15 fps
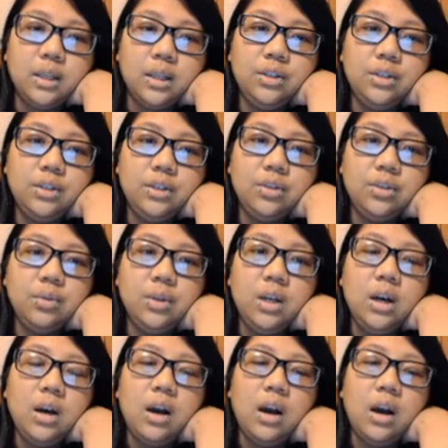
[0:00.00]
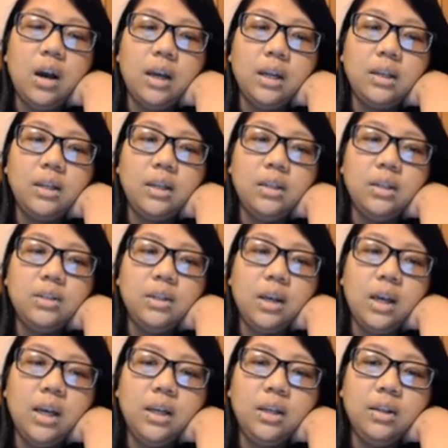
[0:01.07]
I need to. I need to
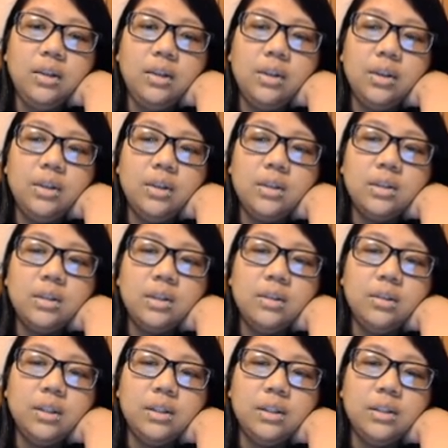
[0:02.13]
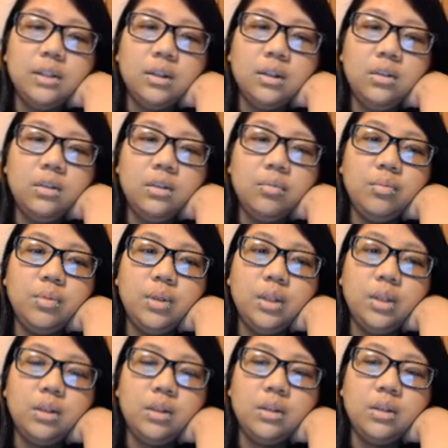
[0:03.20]
edit this listing
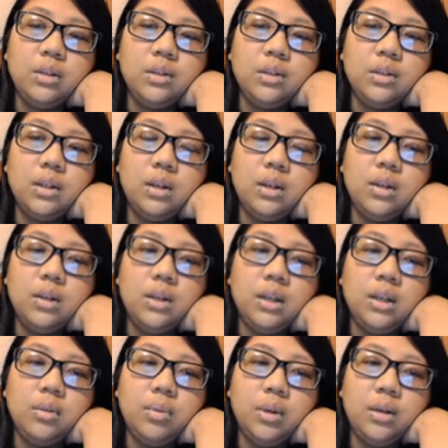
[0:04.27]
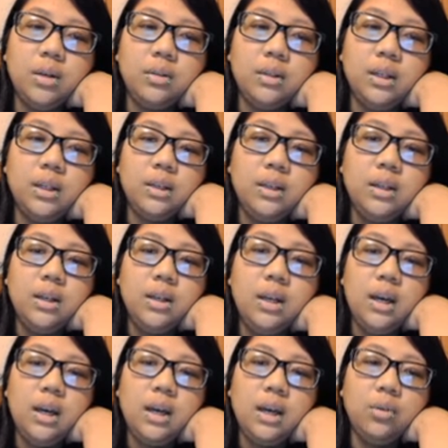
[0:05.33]
because it apparently
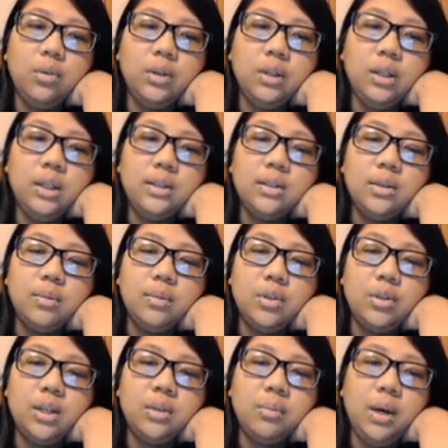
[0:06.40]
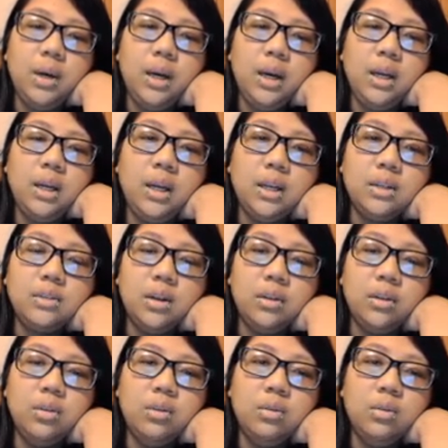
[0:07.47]
had a hole in it. Someone tried to buy it. I saw
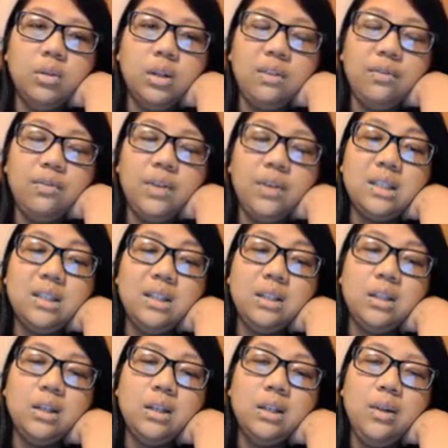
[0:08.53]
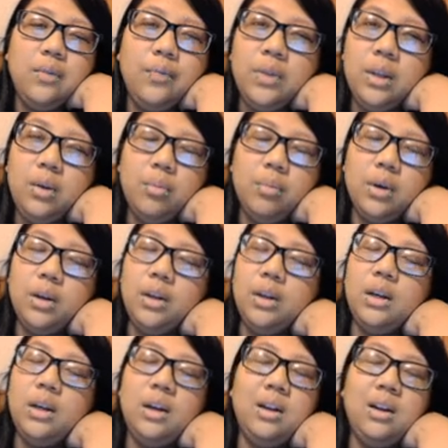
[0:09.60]
the hole. I fixed it, but
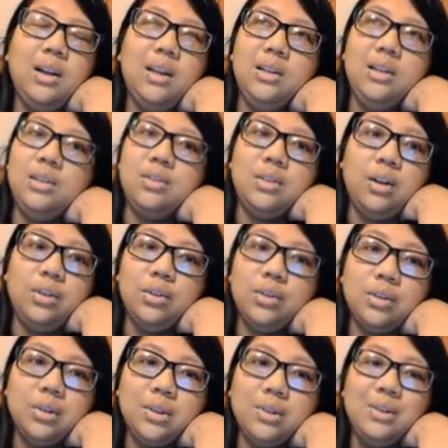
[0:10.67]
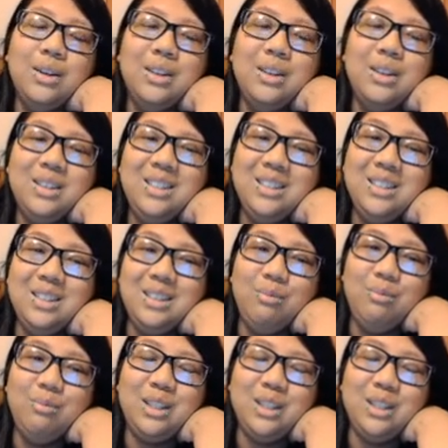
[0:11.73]
it does not look good. Let
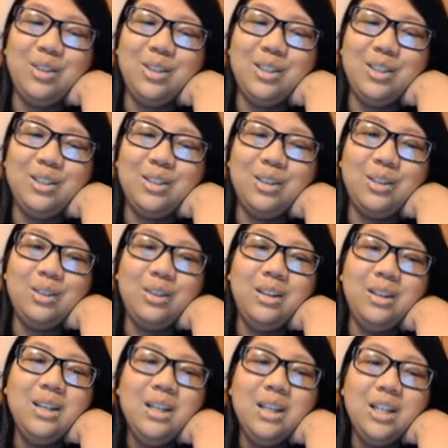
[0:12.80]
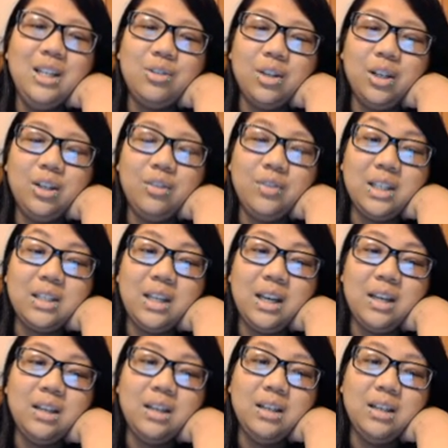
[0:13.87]
me tell you, it doesn't look good. So I gotta fix that.